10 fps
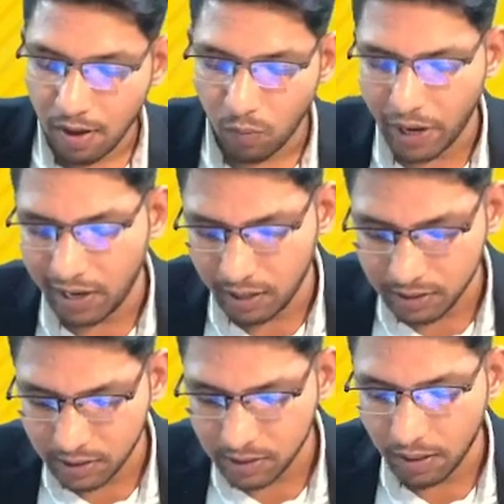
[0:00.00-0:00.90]
Very
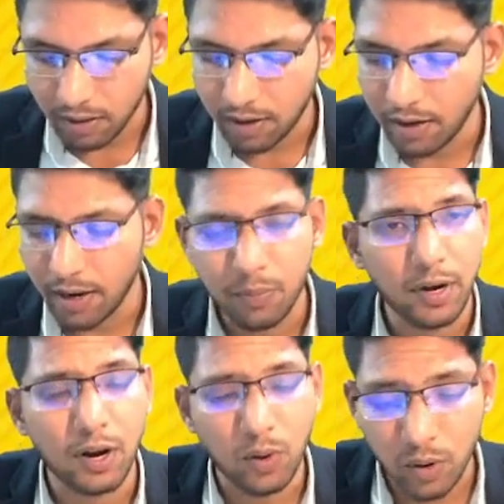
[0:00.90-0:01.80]
easy, sir. Indian
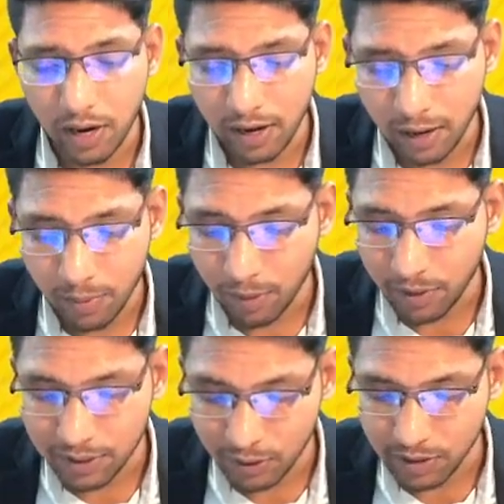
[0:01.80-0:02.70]
Penal Code ante ne manaku
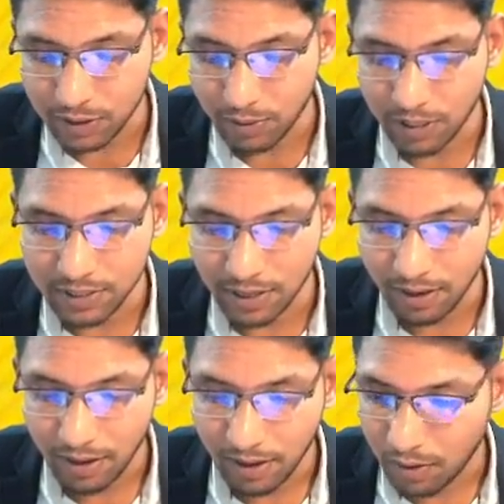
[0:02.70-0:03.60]
maja vachestundi, sir.
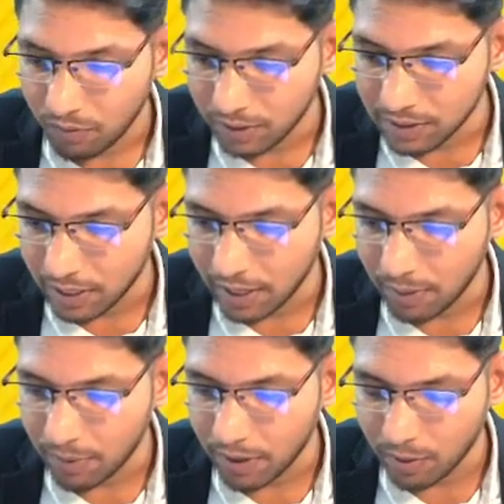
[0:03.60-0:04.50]
First,
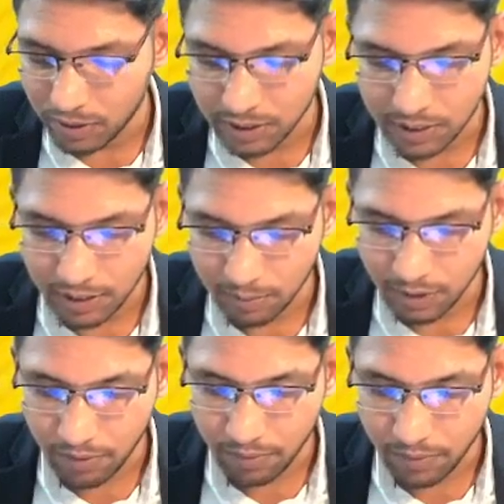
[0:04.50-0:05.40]
Indian Penal Code chesedam,
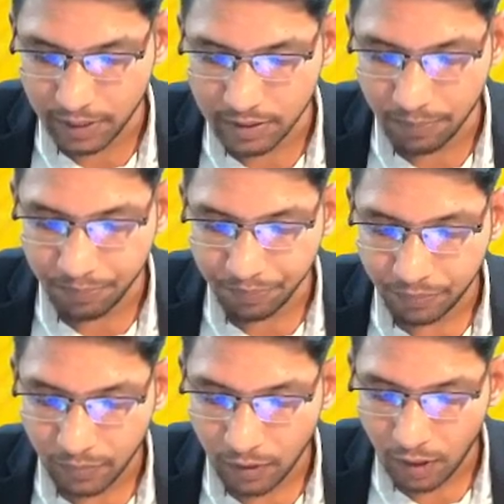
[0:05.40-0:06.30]
sir. Right, sir.
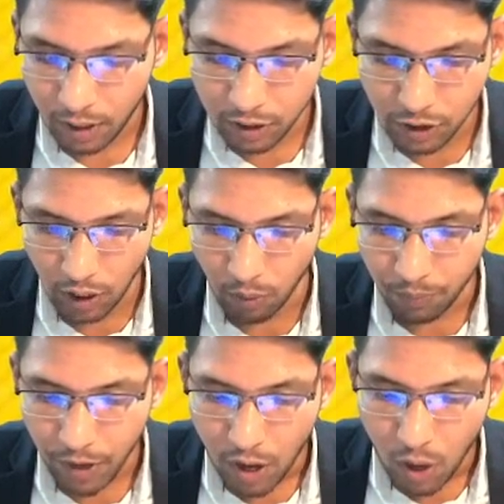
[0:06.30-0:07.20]
Chalo.
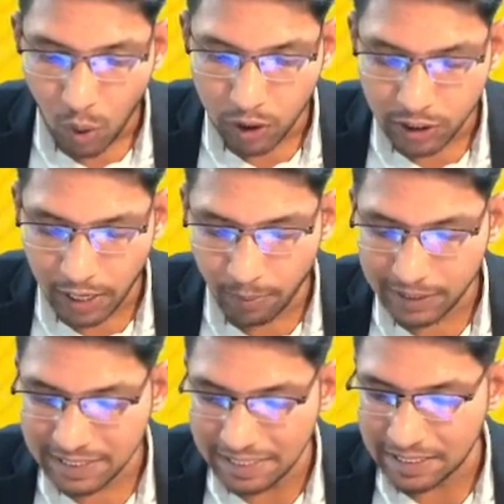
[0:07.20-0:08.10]
Question
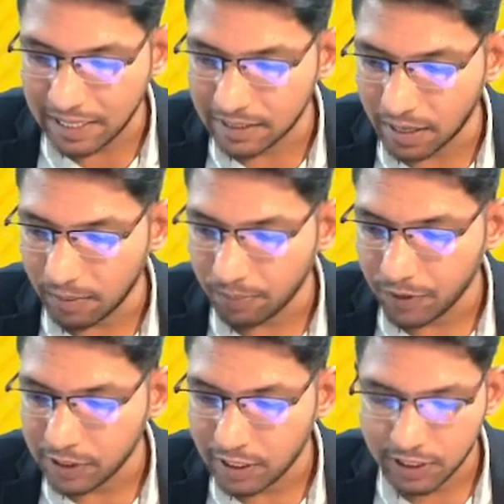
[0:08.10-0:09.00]
number 60, sir.
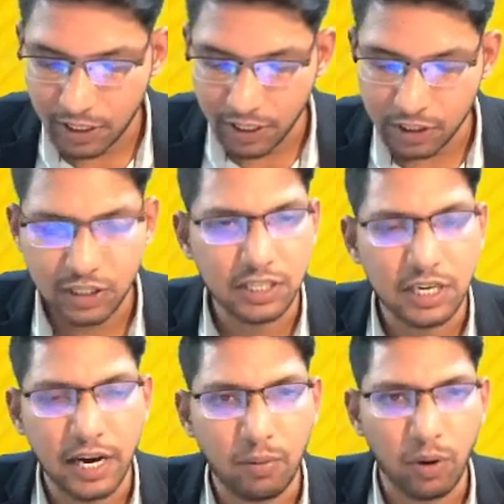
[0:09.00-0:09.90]
16 inches,
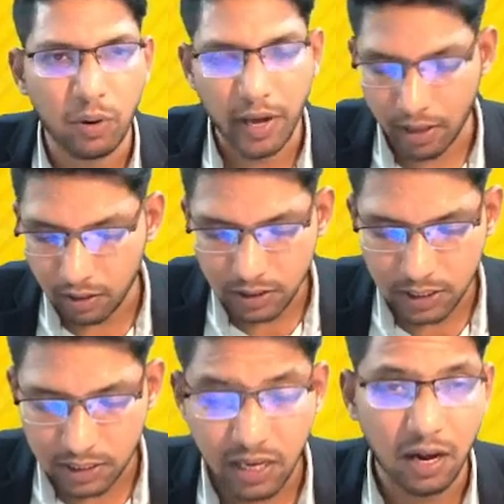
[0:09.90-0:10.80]
68 work unnai kada.
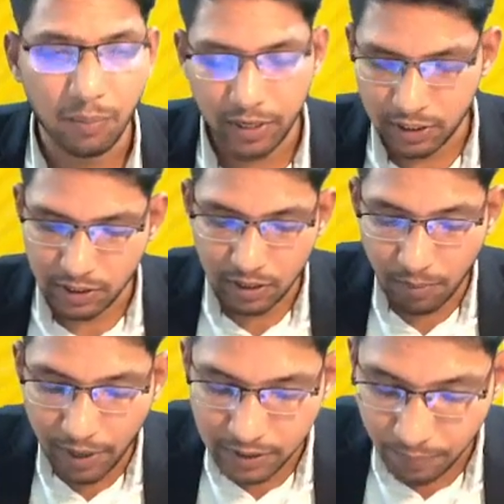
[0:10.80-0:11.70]
60 complete
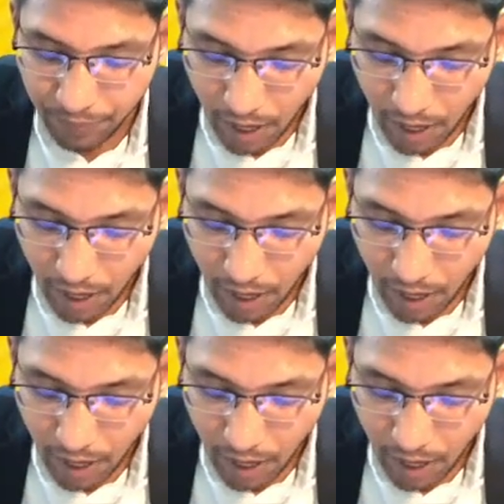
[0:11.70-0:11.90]
chesedam. Right, sir.